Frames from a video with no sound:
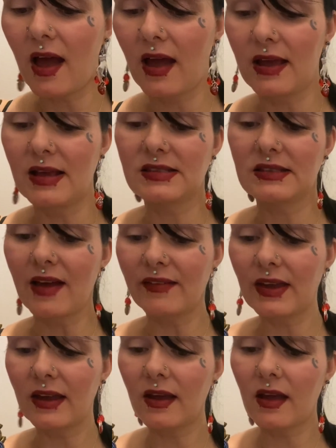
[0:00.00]
uh, is
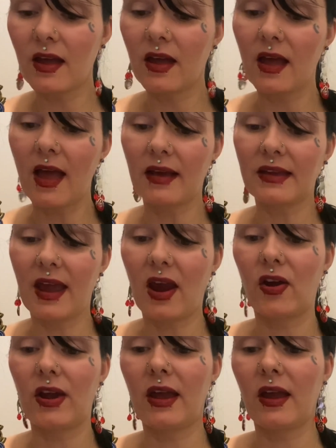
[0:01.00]
loving,
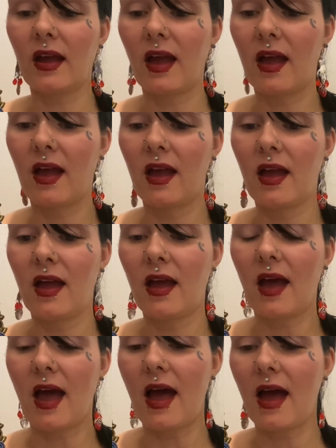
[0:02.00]
caring,
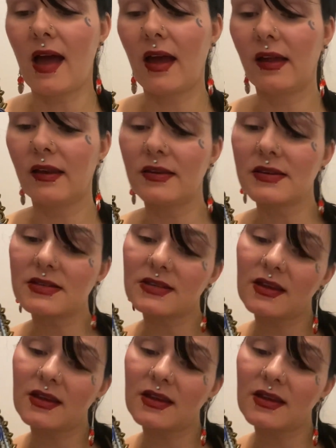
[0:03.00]
and